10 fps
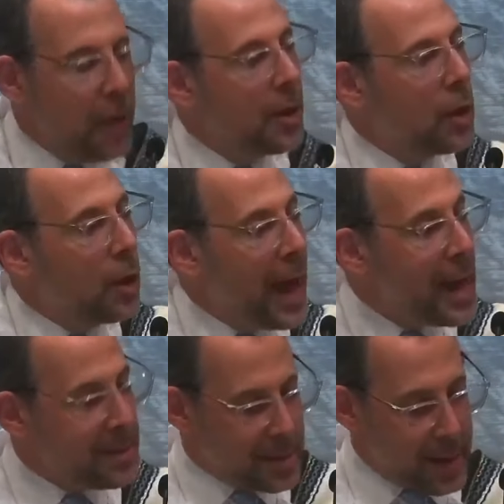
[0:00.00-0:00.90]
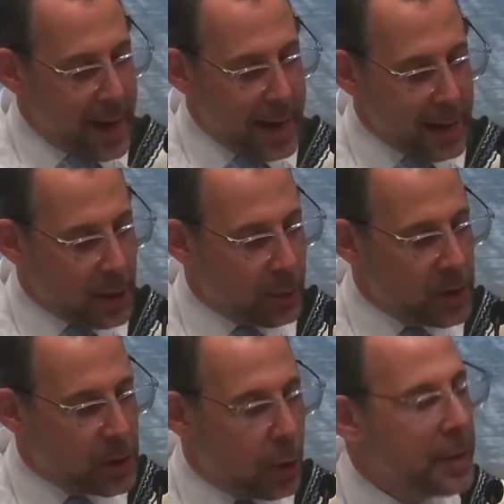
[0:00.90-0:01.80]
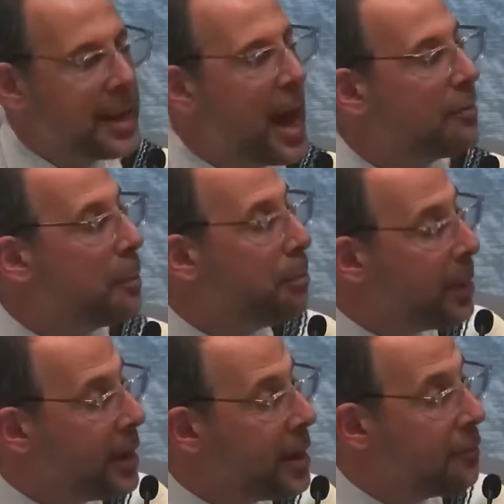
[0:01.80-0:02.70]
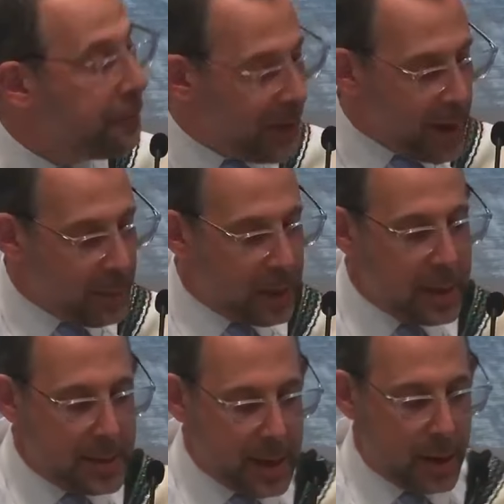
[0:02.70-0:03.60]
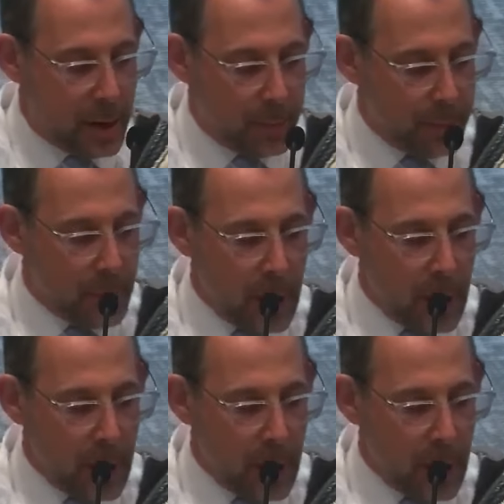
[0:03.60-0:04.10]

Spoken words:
on the last night at the resort, they have a big family dinner.